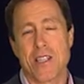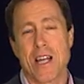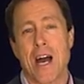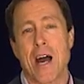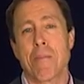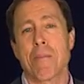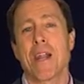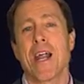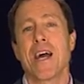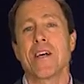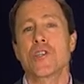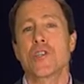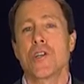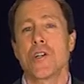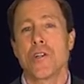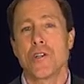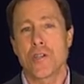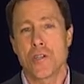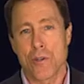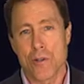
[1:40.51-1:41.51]
Now, I'm going to ask you
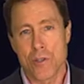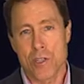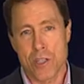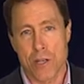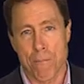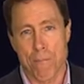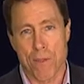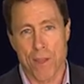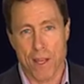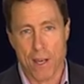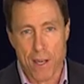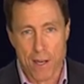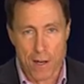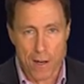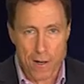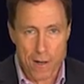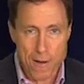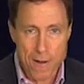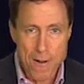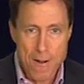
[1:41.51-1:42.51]
to do something
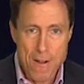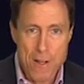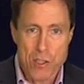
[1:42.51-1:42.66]
here.